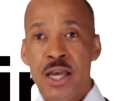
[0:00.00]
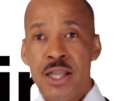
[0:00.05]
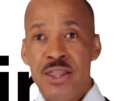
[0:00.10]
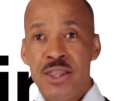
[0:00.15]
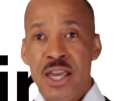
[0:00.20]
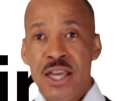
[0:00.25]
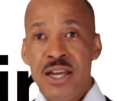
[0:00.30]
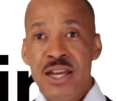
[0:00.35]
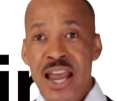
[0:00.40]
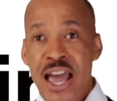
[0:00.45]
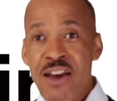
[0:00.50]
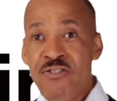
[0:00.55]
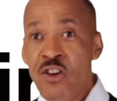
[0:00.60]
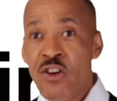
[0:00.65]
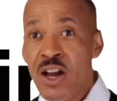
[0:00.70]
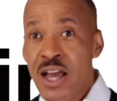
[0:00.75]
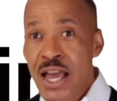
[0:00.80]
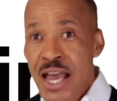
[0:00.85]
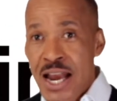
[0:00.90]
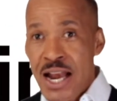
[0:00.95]
They
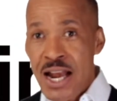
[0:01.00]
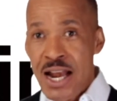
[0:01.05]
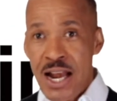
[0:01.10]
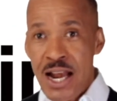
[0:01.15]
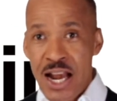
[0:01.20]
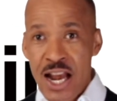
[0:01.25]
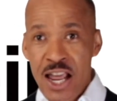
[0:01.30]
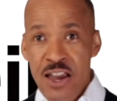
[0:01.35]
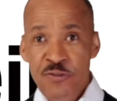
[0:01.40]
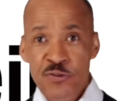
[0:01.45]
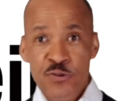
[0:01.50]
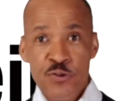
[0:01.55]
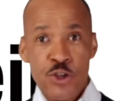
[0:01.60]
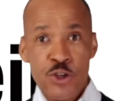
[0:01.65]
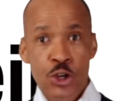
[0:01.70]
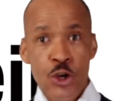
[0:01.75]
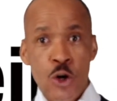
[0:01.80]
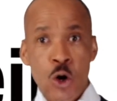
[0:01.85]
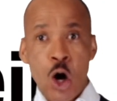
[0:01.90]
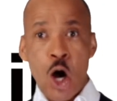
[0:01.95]
never
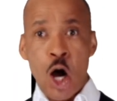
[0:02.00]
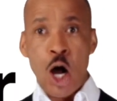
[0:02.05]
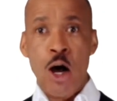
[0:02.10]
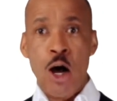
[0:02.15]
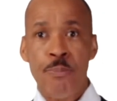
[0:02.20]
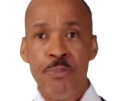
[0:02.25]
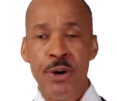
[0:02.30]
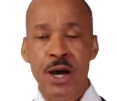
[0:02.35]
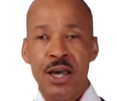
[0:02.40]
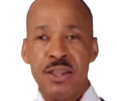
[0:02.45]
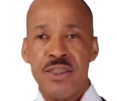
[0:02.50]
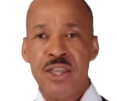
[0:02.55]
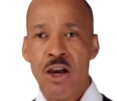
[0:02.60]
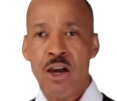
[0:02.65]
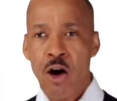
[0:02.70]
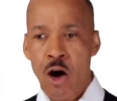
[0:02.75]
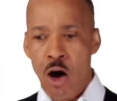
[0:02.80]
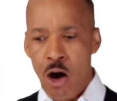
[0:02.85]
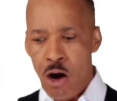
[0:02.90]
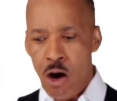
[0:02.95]
lift you up. They
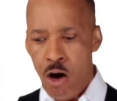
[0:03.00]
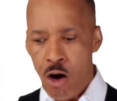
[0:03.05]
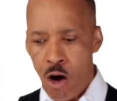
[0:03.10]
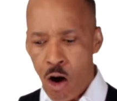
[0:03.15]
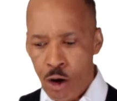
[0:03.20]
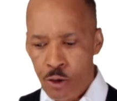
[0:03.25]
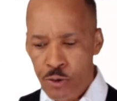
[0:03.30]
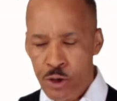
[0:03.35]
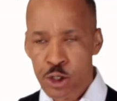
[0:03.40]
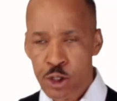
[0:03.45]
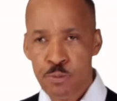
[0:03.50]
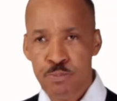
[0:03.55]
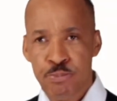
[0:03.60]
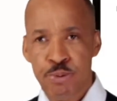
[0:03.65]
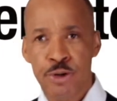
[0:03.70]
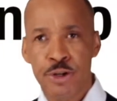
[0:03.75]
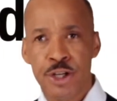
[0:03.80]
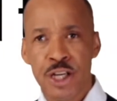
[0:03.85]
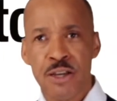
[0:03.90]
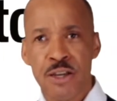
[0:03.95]
are always
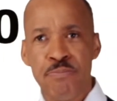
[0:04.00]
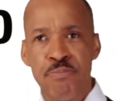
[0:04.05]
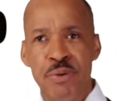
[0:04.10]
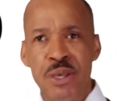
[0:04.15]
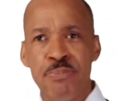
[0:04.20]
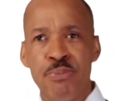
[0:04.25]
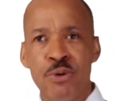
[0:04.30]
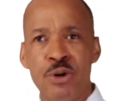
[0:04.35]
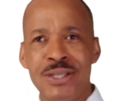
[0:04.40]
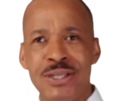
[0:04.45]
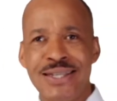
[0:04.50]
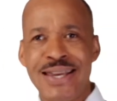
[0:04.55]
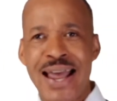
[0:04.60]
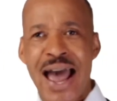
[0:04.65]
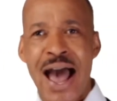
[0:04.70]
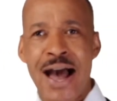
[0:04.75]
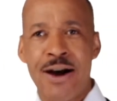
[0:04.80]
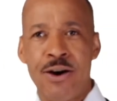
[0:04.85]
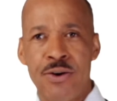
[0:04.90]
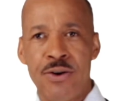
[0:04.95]
putting people
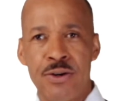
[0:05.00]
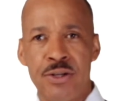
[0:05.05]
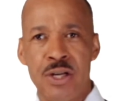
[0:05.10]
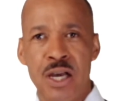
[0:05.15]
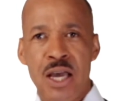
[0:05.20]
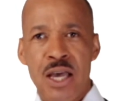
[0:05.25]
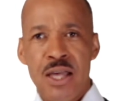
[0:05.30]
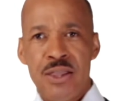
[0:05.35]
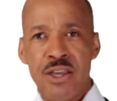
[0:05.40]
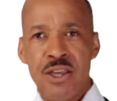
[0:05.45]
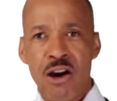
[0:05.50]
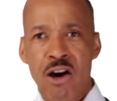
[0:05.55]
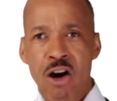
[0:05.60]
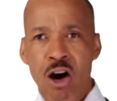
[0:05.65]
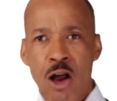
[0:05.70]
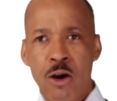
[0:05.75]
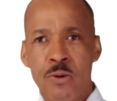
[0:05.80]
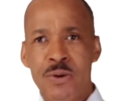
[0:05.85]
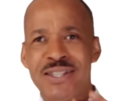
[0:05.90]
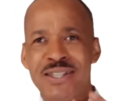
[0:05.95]
down. They are
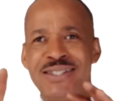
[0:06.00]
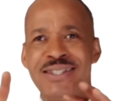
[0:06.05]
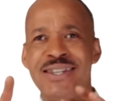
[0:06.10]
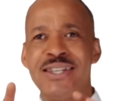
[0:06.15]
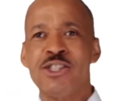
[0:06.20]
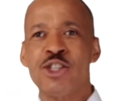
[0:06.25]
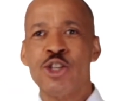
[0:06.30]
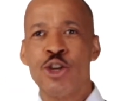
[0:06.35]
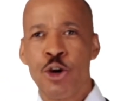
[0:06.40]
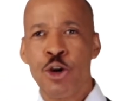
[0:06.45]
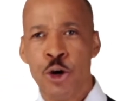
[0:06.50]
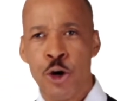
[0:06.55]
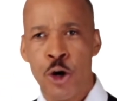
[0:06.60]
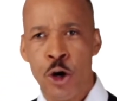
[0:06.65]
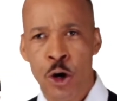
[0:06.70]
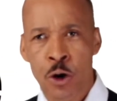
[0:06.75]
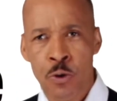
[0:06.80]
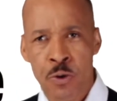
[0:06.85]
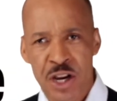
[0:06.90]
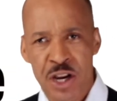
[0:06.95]
always
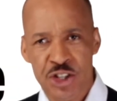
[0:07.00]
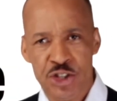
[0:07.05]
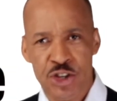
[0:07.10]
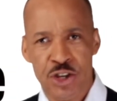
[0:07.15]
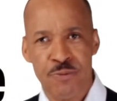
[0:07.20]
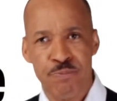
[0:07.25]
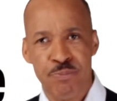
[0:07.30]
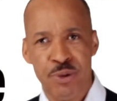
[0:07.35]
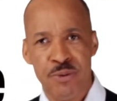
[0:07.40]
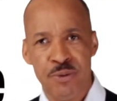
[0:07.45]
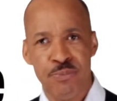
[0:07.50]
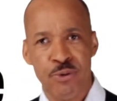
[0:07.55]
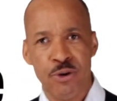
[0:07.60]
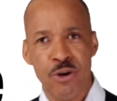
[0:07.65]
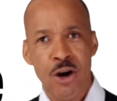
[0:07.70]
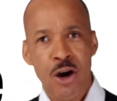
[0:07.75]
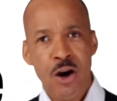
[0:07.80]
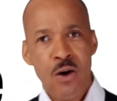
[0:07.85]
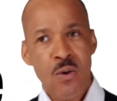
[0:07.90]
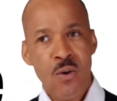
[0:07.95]
discouraging
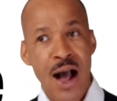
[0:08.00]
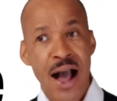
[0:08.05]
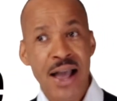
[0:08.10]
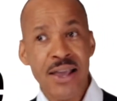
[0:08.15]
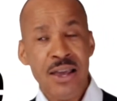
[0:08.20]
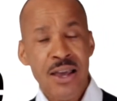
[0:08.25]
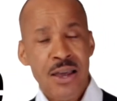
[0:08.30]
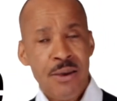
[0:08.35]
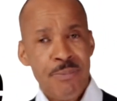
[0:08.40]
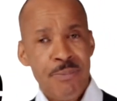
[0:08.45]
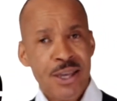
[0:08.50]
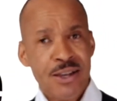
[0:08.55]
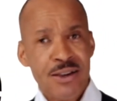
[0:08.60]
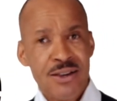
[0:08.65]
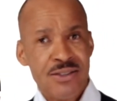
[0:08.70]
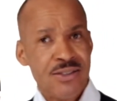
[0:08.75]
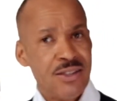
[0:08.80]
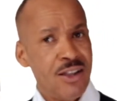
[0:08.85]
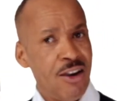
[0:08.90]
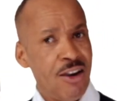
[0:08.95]
people. Why?
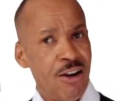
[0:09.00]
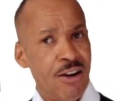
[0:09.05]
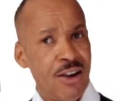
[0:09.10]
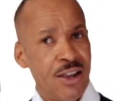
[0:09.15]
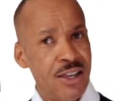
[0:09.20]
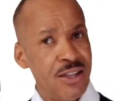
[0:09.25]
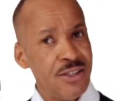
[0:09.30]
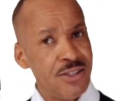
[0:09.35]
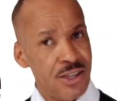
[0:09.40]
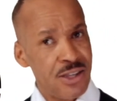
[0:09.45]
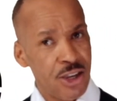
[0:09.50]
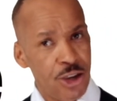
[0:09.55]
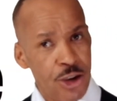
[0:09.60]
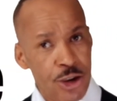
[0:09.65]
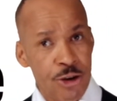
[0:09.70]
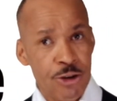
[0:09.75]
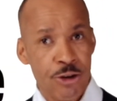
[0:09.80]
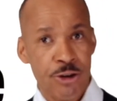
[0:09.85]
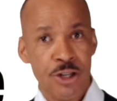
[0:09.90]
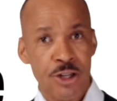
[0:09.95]
Because they are
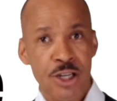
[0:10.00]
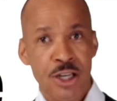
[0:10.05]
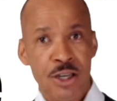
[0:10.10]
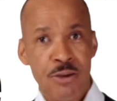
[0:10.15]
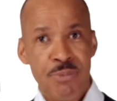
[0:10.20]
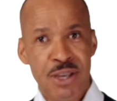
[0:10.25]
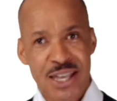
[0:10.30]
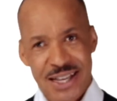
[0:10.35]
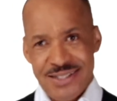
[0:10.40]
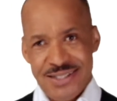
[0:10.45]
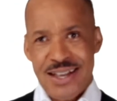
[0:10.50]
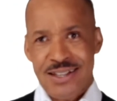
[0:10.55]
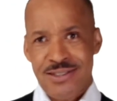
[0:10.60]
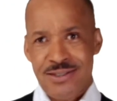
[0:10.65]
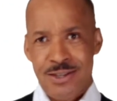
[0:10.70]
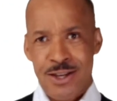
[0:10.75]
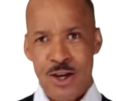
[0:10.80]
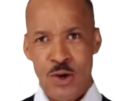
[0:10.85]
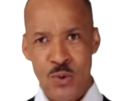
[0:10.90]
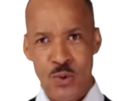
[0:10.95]
insecure because
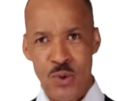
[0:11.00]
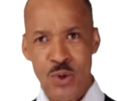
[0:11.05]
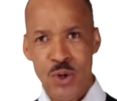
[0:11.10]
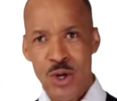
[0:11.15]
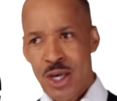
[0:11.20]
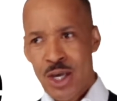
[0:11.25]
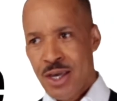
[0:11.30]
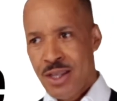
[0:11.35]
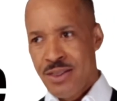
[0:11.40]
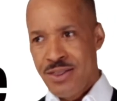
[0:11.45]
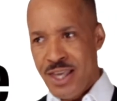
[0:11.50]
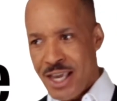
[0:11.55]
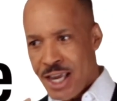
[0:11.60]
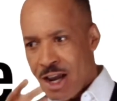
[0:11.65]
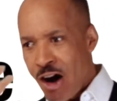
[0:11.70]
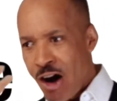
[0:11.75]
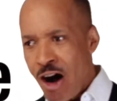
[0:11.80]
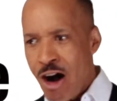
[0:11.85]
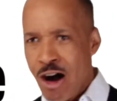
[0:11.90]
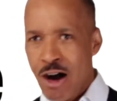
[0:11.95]
that's who they
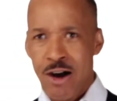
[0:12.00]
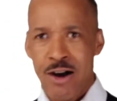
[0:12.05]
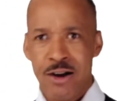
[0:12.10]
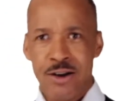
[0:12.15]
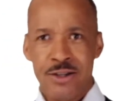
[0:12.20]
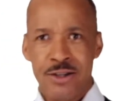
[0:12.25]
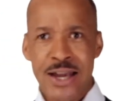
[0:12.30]
are.